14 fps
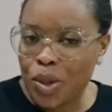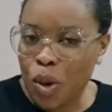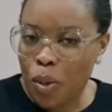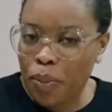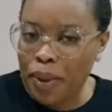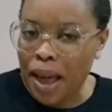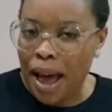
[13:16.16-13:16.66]

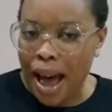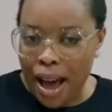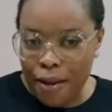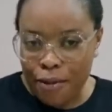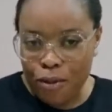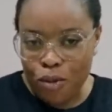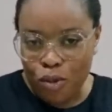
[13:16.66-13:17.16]
top that
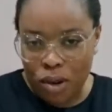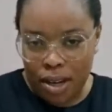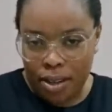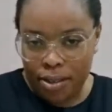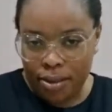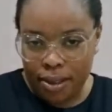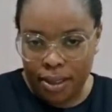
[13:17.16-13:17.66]
have
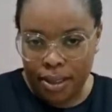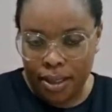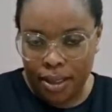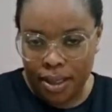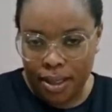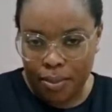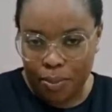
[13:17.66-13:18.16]
hook. And
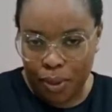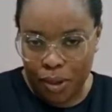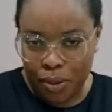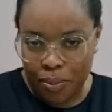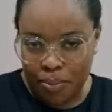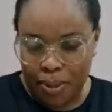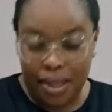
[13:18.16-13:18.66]
this
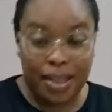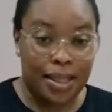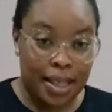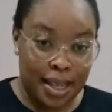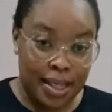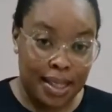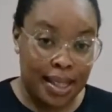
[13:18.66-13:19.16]
bottom part,
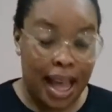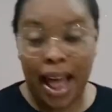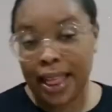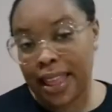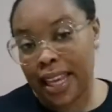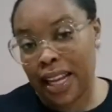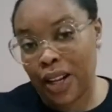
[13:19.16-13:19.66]
yes,
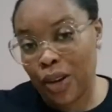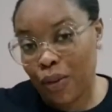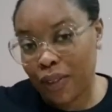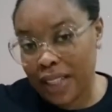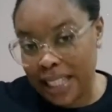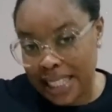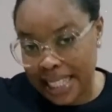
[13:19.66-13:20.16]
and a
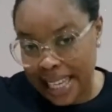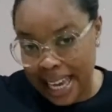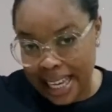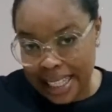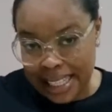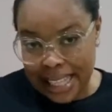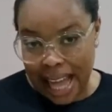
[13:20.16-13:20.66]
lovely
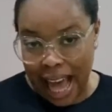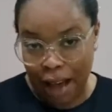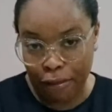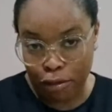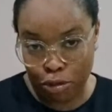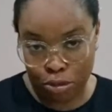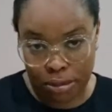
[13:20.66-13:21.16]
skirt that
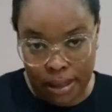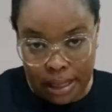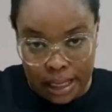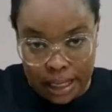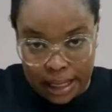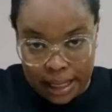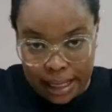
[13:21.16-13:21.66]
has two
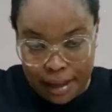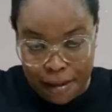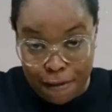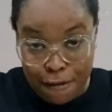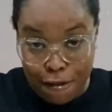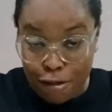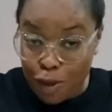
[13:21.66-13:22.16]
slits
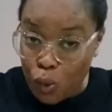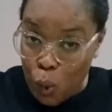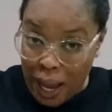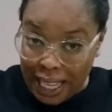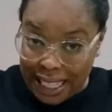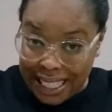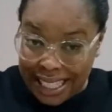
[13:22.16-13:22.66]
in front,
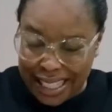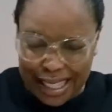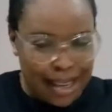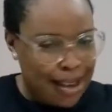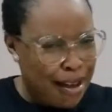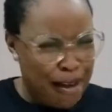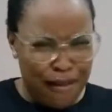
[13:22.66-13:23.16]
white.
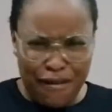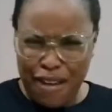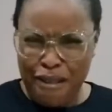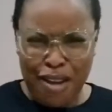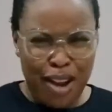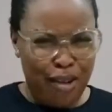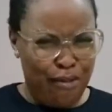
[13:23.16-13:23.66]

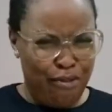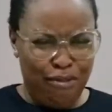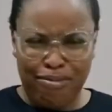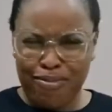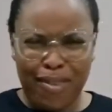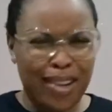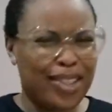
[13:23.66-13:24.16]
Very
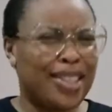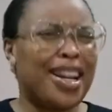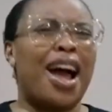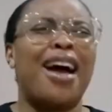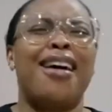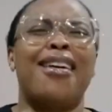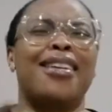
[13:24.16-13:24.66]

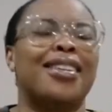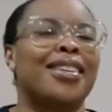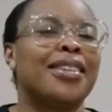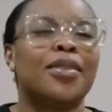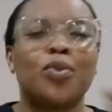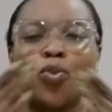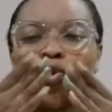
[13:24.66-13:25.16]
fashionable. Ah,
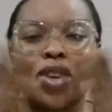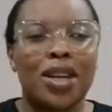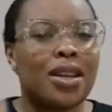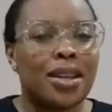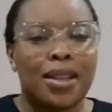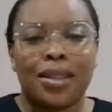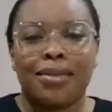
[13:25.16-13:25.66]

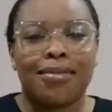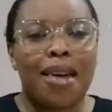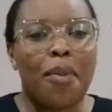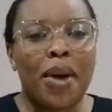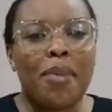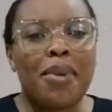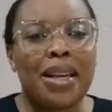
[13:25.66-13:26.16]

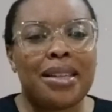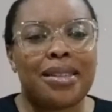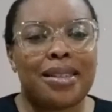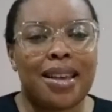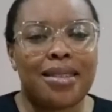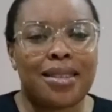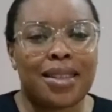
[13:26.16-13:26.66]
that baby is
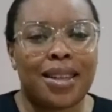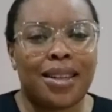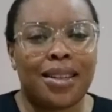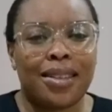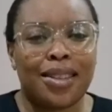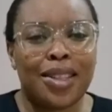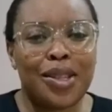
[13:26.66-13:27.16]

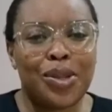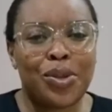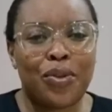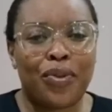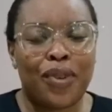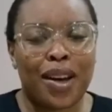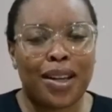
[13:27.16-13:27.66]
sexy. She's
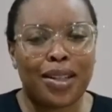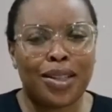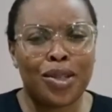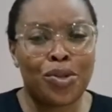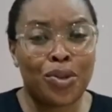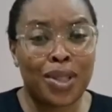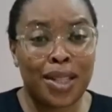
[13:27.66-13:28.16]
so fine.
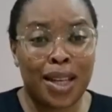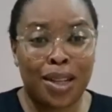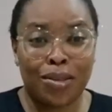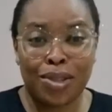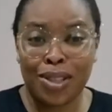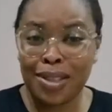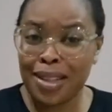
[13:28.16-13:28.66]
She's so
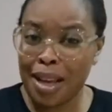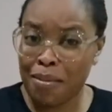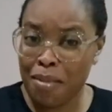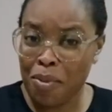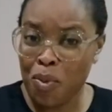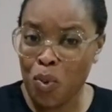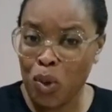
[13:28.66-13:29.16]
yellow. She's like
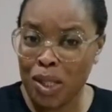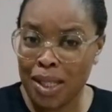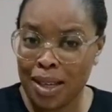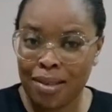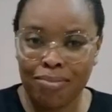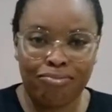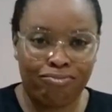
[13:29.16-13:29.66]
mommy
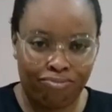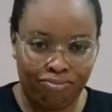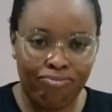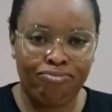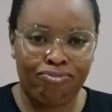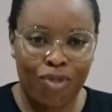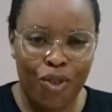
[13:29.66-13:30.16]
water.
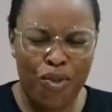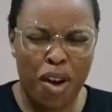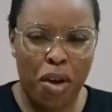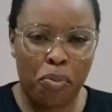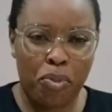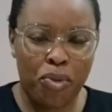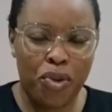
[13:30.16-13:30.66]

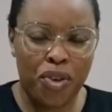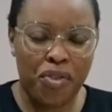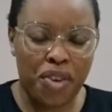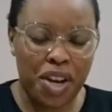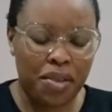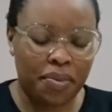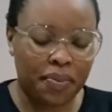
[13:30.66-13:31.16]
Very
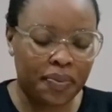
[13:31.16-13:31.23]
pretty.